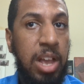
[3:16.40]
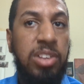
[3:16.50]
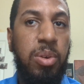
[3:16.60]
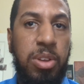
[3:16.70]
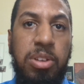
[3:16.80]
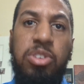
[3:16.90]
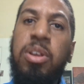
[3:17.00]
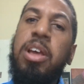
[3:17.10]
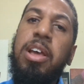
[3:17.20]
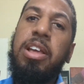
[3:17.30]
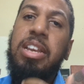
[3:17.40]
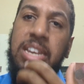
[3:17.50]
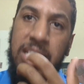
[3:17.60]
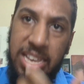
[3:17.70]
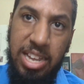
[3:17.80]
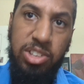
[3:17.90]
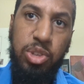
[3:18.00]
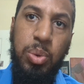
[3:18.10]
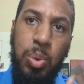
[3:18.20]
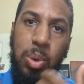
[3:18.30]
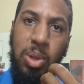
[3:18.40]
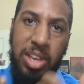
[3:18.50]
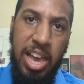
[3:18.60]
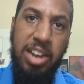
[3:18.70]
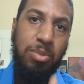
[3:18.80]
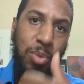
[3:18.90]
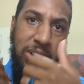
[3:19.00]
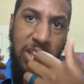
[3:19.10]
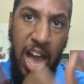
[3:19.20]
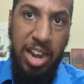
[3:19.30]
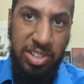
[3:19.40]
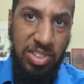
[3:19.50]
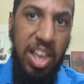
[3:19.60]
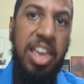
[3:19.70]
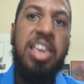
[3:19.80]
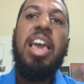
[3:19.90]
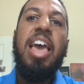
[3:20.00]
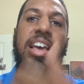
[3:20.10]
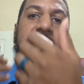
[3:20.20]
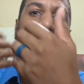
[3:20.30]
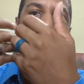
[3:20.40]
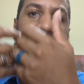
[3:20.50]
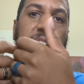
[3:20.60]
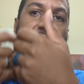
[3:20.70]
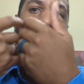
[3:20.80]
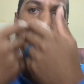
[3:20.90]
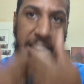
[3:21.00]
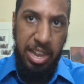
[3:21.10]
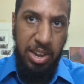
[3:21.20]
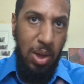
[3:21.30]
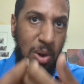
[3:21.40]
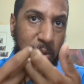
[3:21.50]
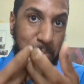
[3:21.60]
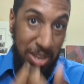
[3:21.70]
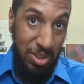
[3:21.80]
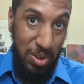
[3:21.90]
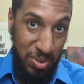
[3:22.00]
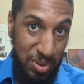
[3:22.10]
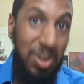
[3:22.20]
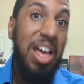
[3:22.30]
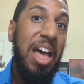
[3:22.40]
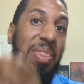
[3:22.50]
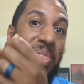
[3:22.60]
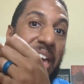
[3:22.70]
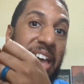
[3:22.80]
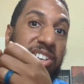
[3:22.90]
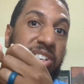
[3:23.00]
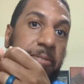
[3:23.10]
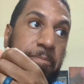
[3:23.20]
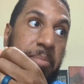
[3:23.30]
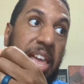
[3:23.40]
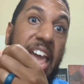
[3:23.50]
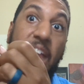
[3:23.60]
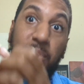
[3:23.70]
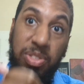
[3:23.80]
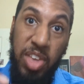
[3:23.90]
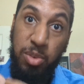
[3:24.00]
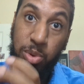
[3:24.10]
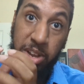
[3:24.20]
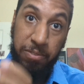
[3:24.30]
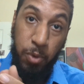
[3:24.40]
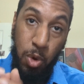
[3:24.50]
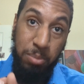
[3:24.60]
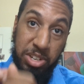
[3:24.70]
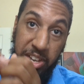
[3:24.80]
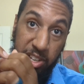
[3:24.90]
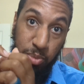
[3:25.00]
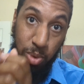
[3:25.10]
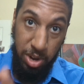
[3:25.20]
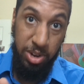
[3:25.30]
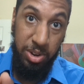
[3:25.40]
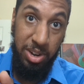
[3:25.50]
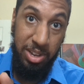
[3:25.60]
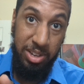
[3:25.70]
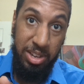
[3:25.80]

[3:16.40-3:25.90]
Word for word: So you need to look at what God is saying as the end all be all and that everything will conform to his word